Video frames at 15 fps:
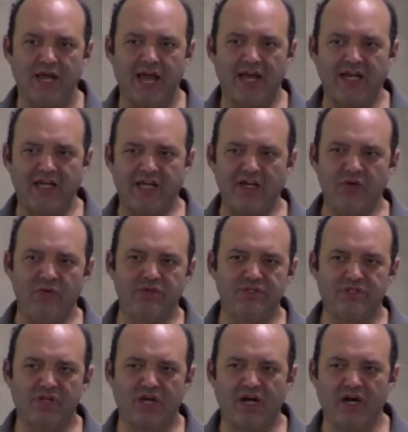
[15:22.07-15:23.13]
and he
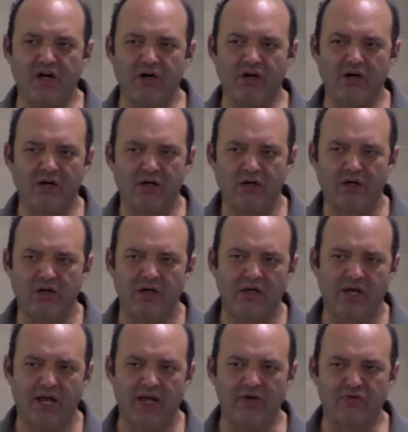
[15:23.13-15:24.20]
was there
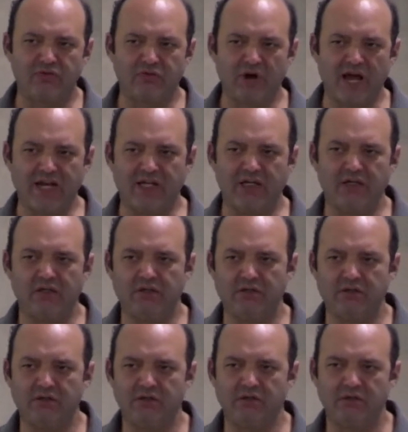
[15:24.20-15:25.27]
and ready
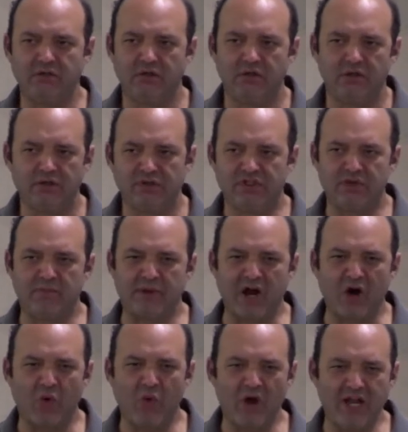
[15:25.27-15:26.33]
to
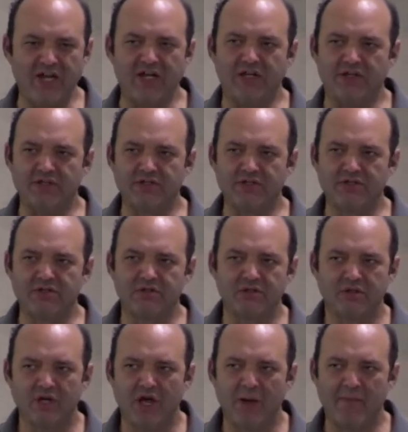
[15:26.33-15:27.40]
bear witness
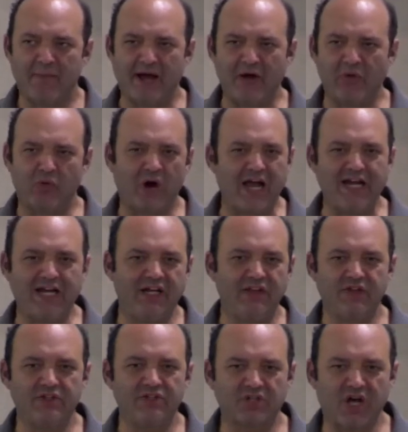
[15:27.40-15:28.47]
by writing
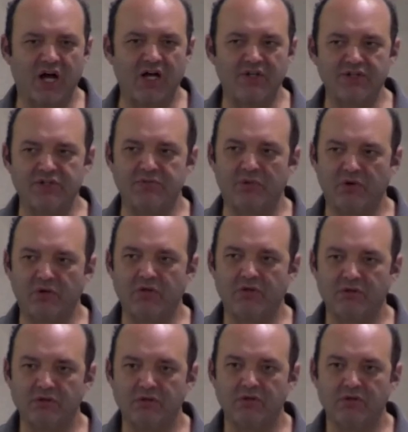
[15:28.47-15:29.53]
this gospel
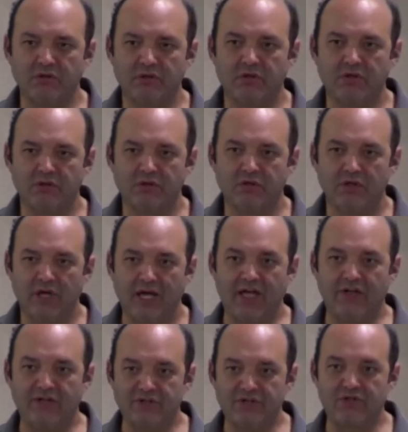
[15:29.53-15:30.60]

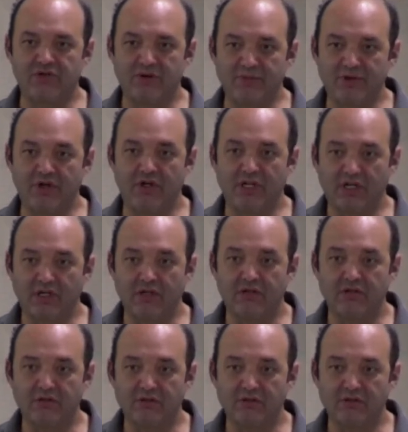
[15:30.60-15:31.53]
and distributing it.